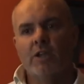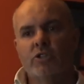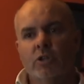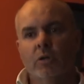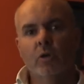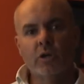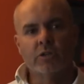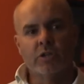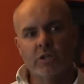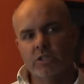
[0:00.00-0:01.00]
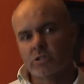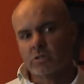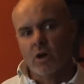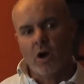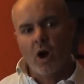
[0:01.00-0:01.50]
to look at
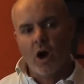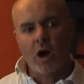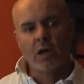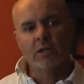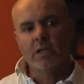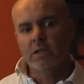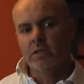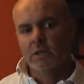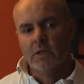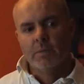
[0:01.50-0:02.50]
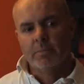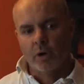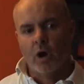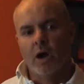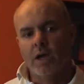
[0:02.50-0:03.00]
these highly
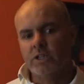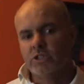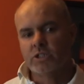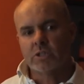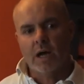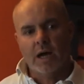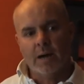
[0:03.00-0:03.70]
prized,